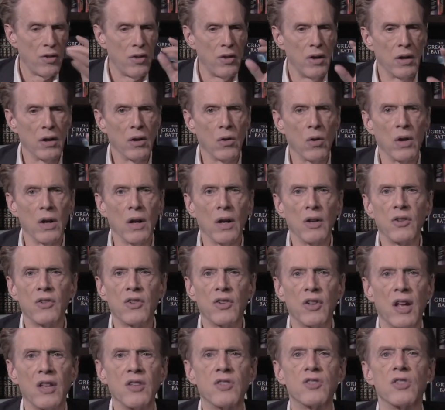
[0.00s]
They're going to
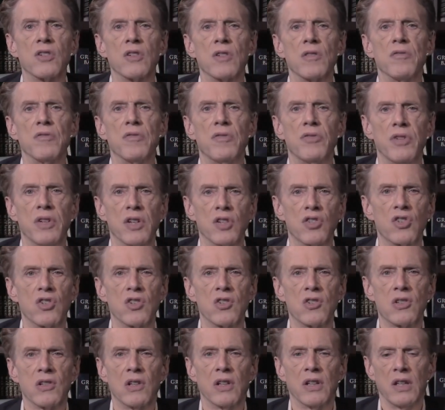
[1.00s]
censor
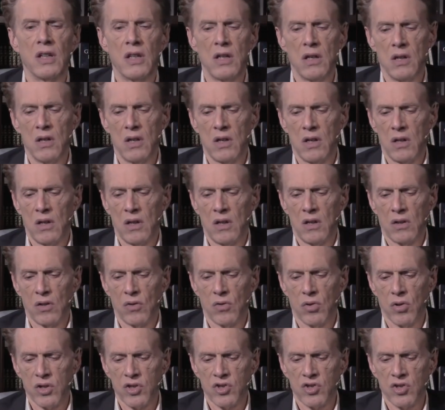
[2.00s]
viciously
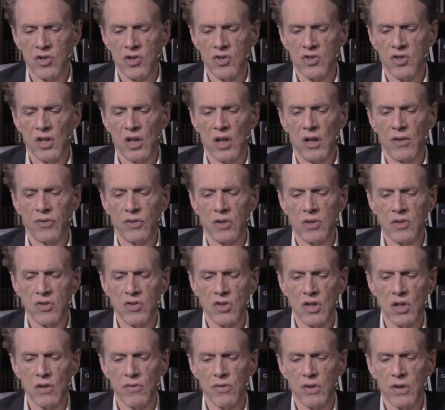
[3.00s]
Christian stuff,
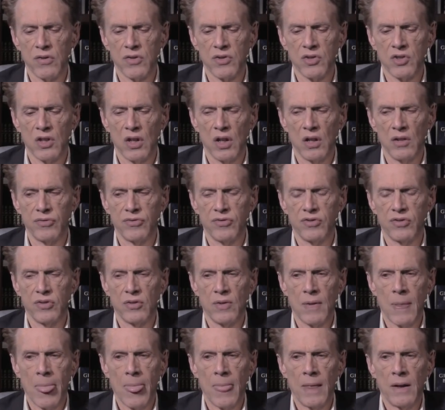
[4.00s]
conservative
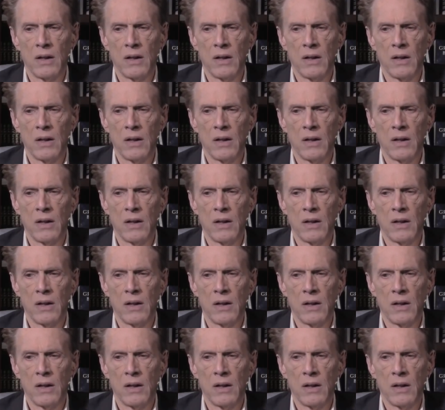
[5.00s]
stuff.